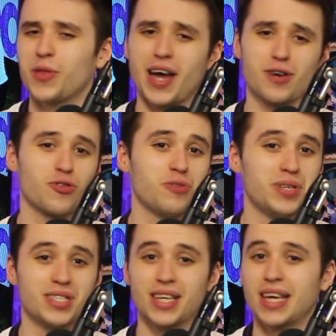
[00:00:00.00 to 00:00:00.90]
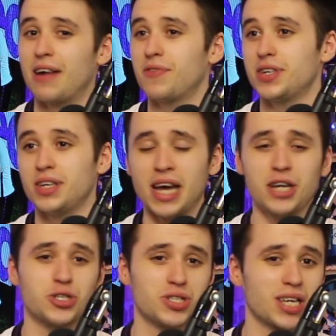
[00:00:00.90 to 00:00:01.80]
That group is together, the
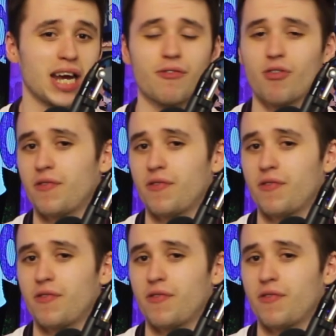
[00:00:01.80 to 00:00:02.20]
nation's together.